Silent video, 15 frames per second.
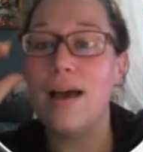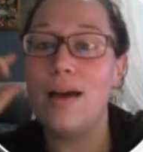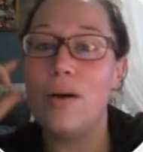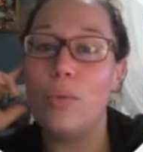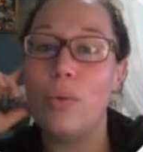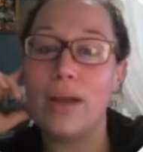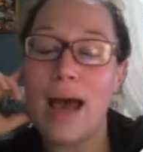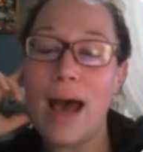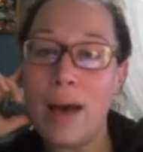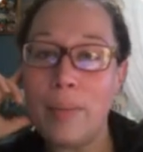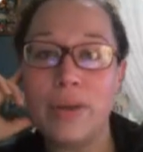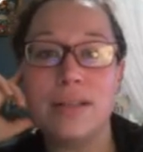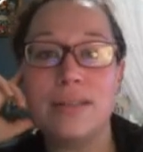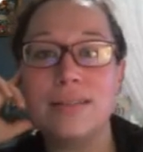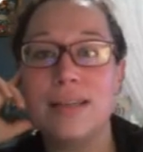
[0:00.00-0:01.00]
What
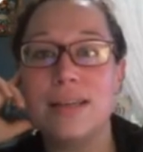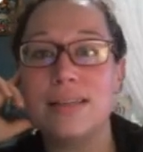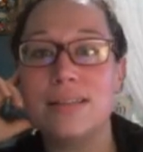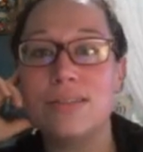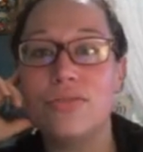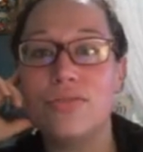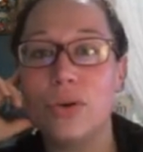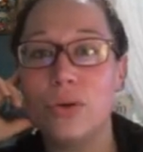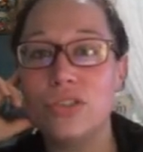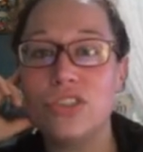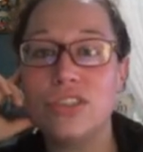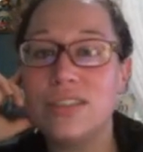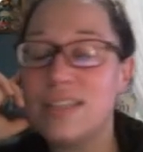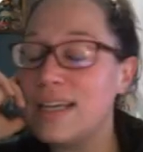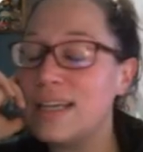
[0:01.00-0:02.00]
happens is folks
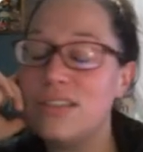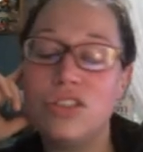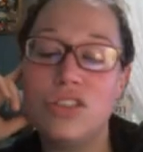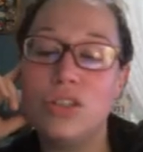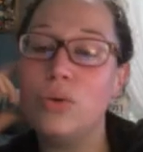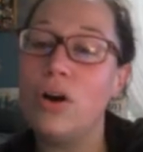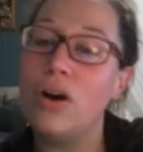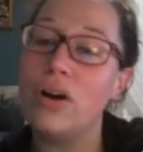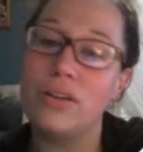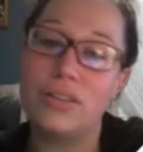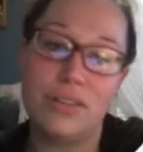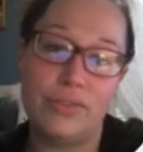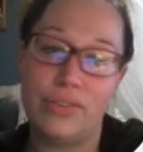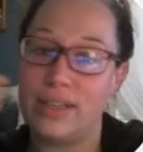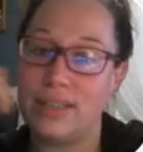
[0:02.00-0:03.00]
just say it's too hard to
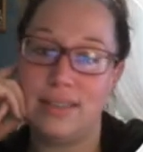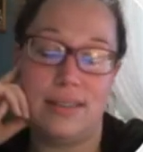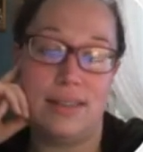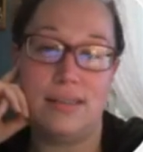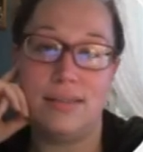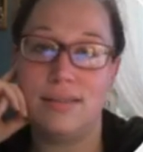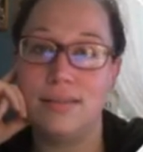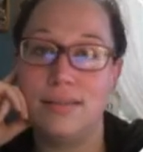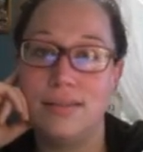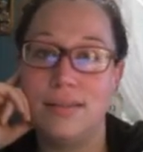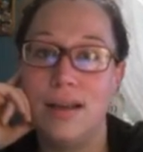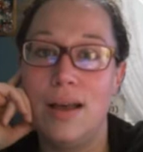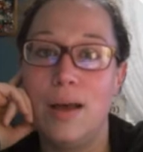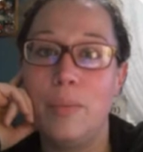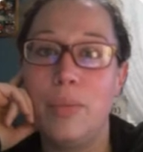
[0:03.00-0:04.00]
fix this.
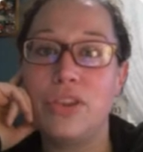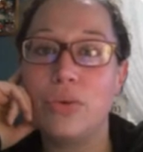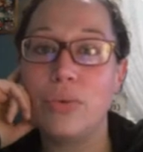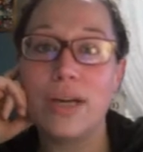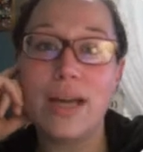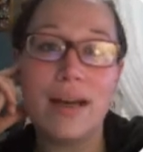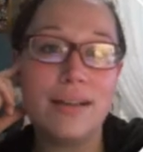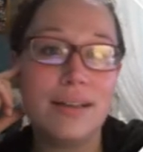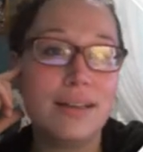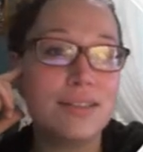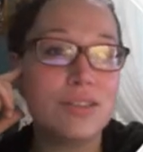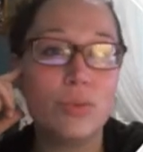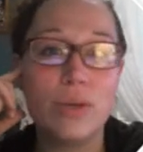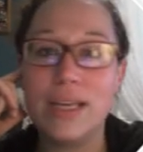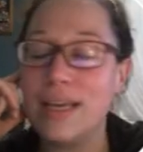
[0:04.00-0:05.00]
But the reality
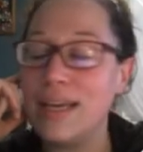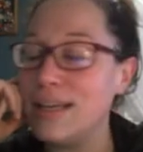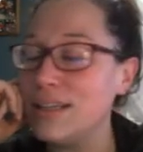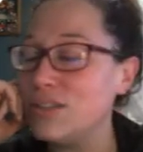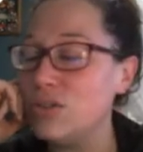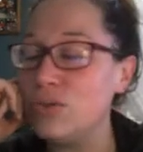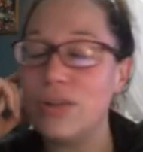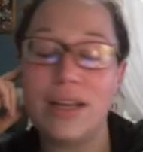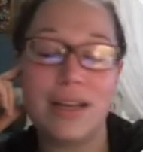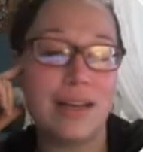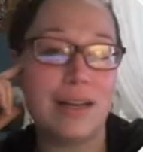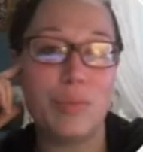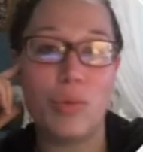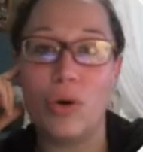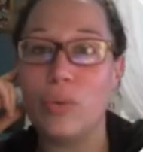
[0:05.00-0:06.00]
is we can't do that
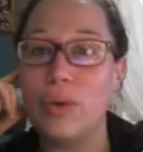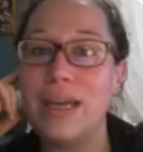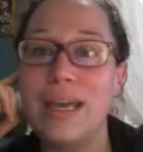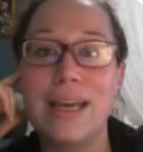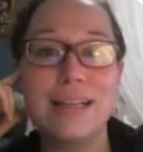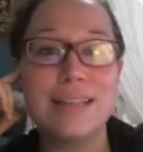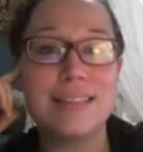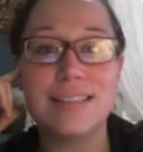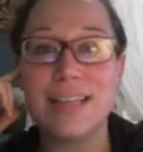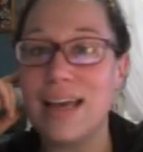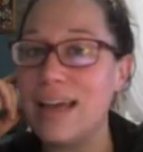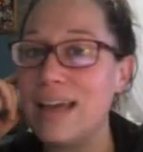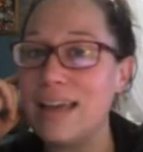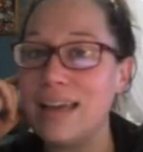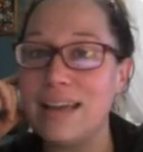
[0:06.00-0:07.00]
anymore. We can't
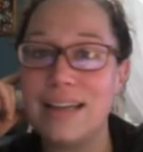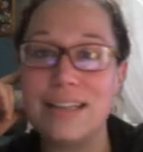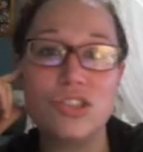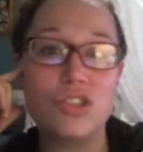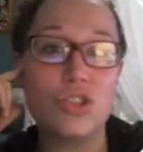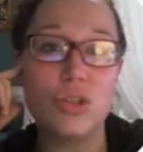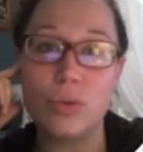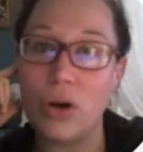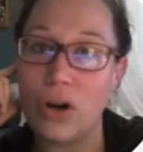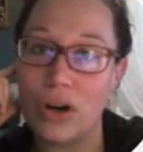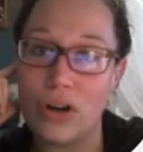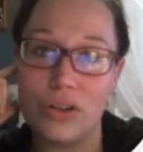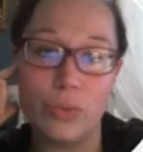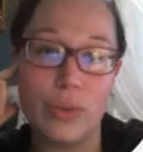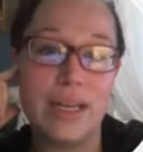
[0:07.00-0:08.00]
say it's too
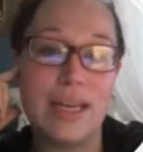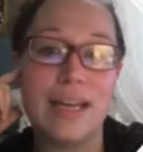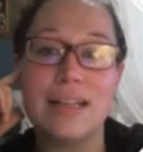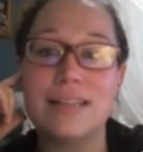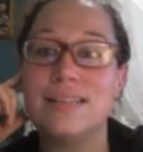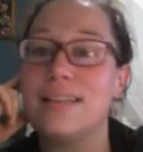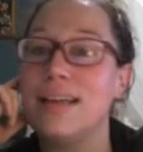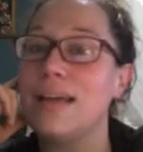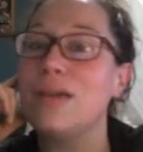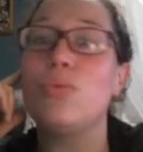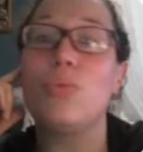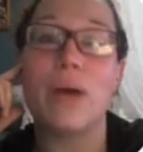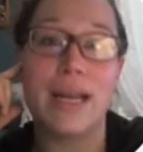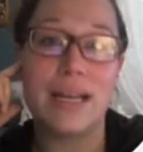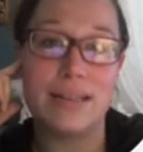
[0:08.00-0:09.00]
hard. We can't say,
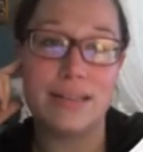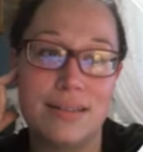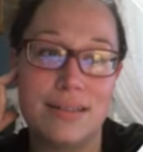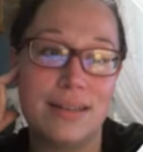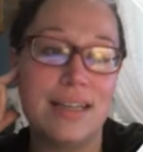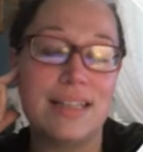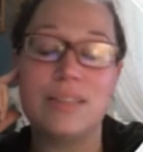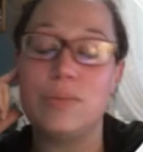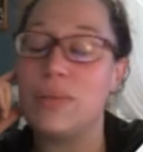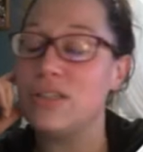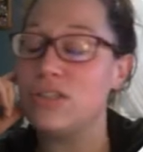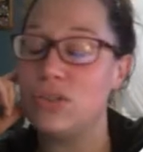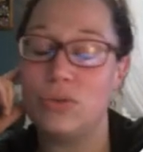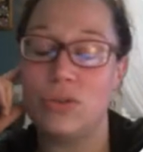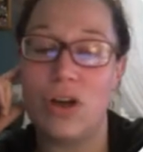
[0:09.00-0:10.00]
wait, it's been
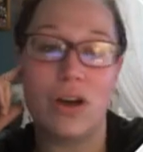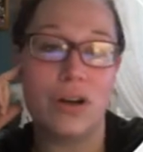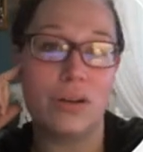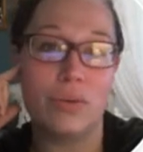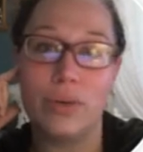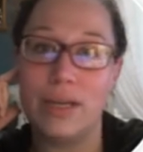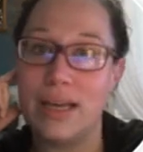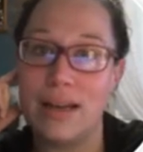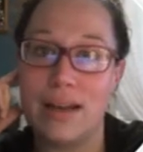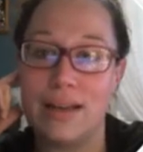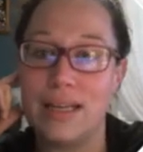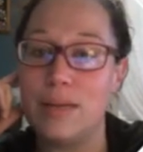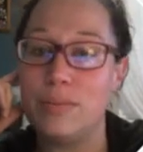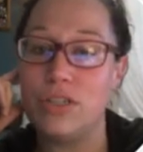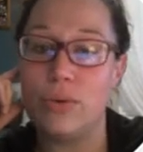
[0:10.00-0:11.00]
too long. We cannot
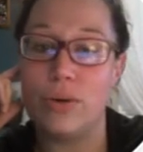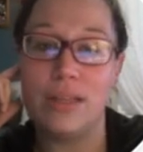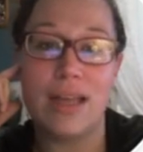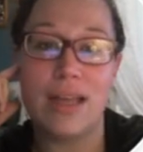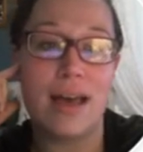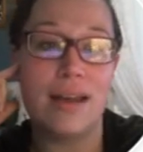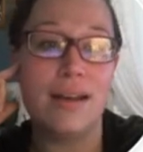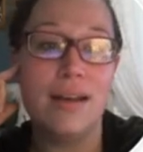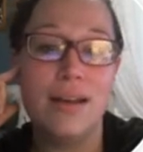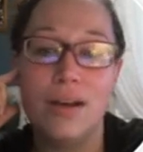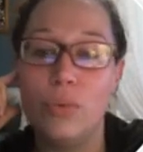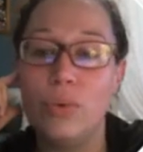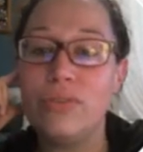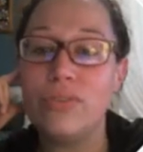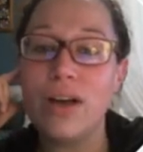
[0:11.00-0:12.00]
keep doing that.
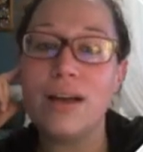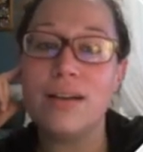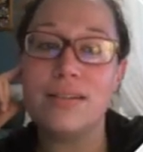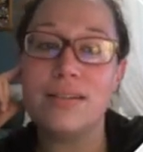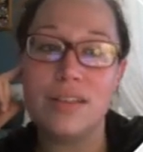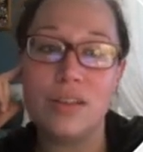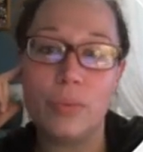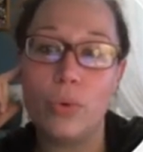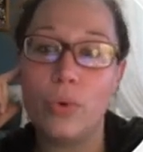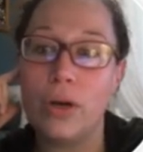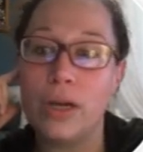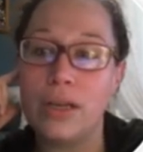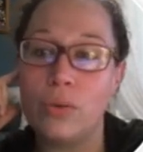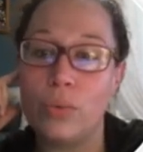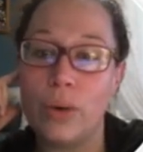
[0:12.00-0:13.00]
We've gotten to the
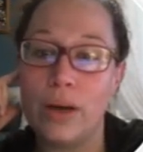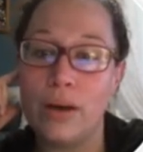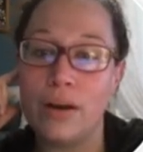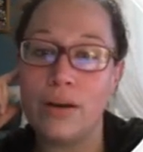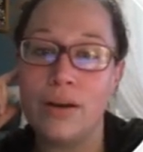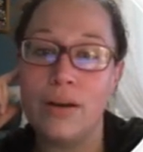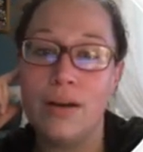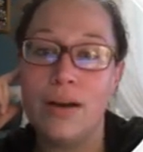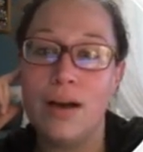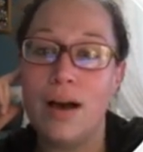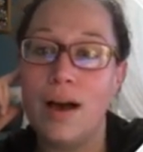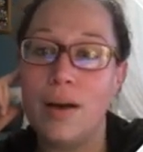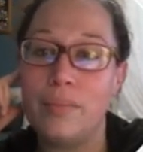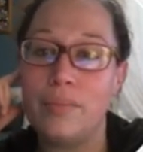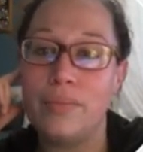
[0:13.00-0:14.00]
point where
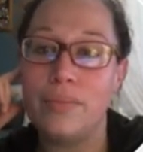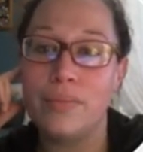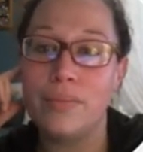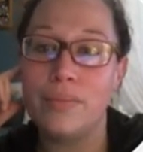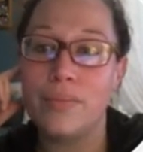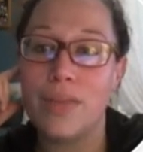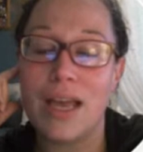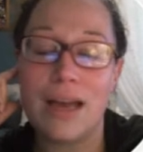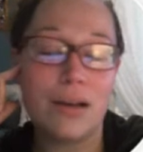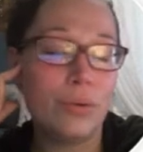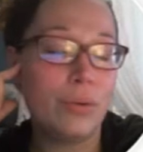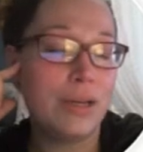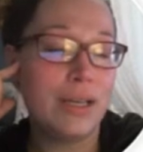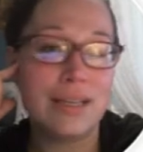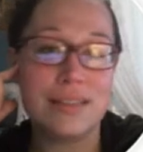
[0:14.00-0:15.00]

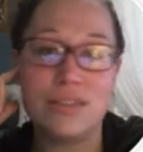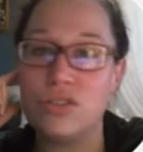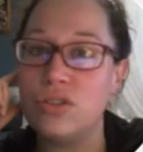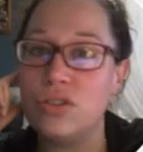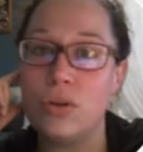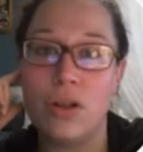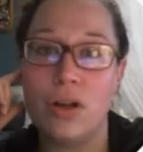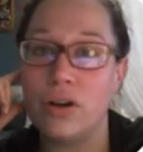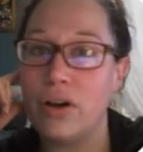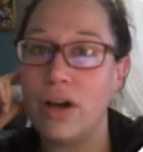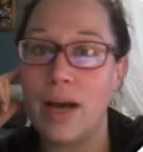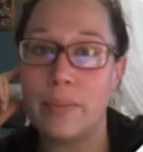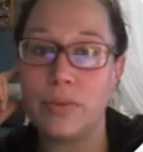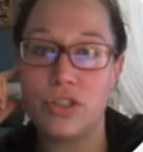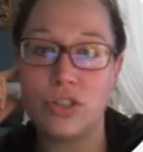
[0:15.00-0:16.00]
equity is no longer
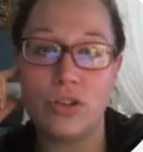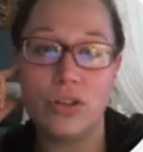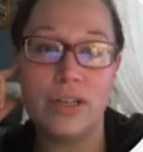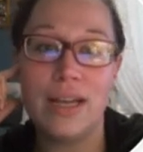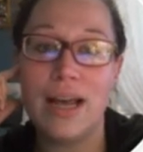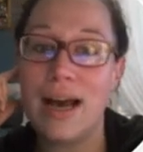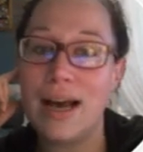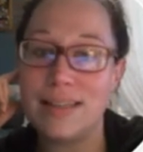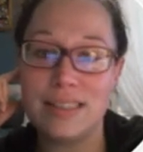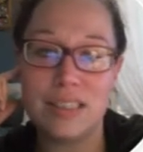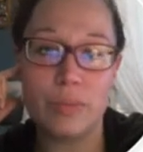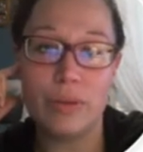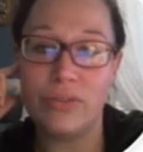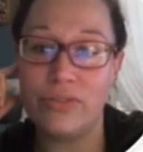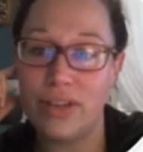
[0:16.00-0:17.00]
optional. It has to
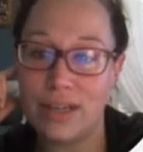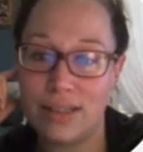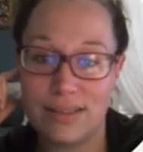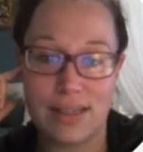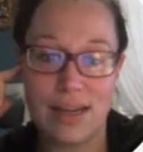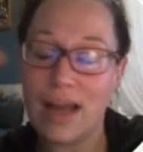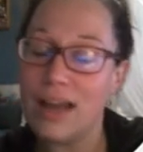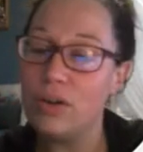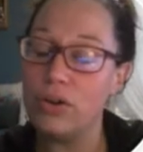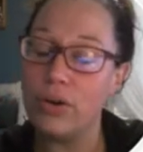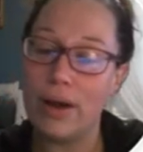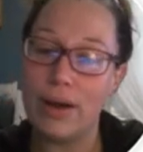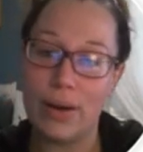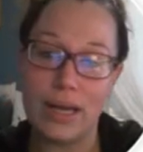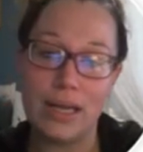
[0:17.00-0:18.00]
be fixed. And I don't know
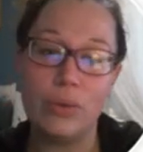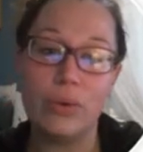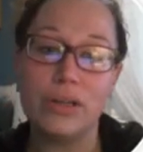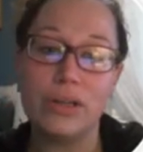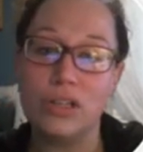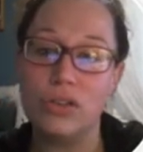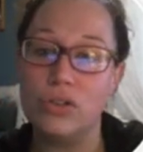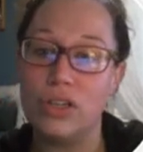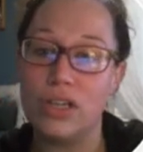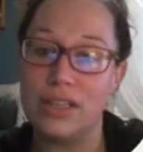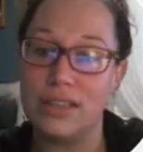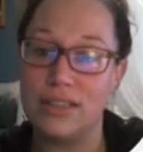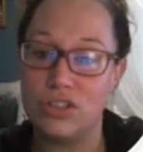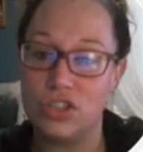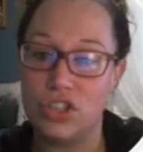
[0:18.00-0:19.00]
how anyone can look at
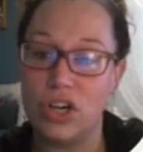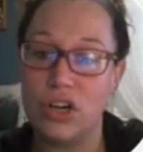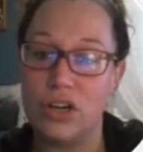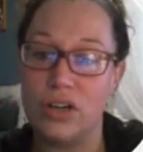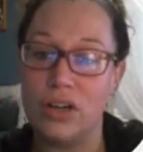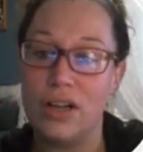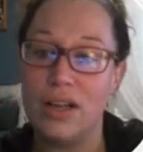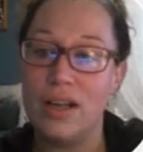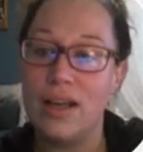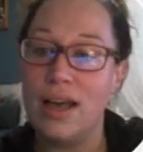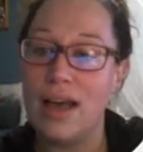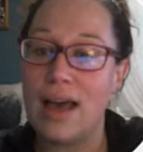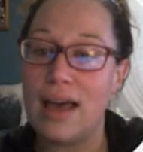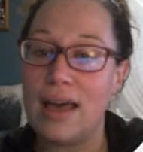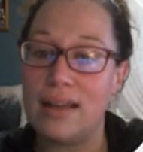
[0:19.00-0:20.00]
this chart
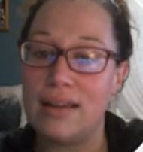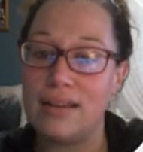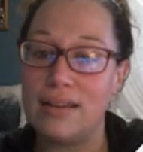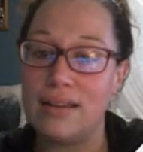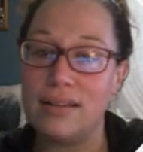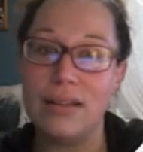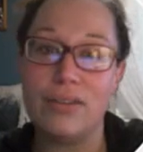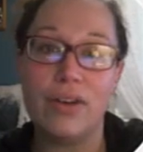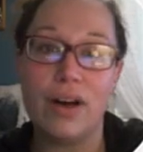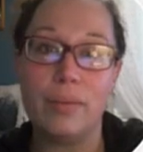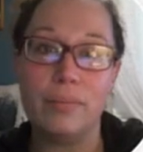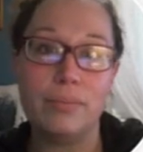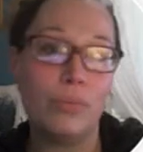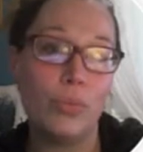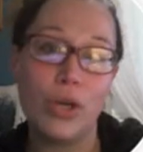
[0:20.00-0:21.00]
and give up.
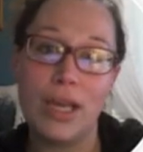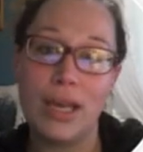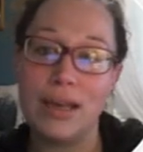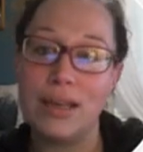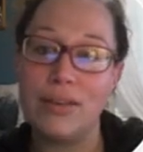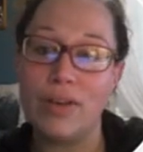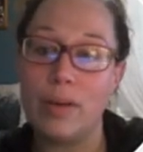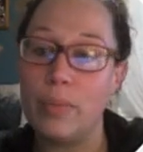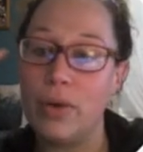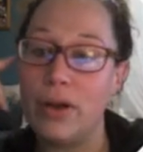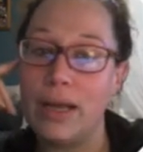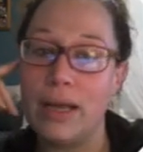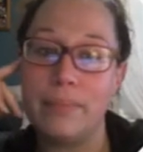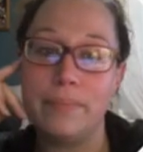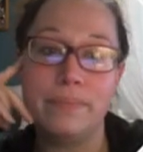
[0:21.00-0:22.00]
We can't give up on it.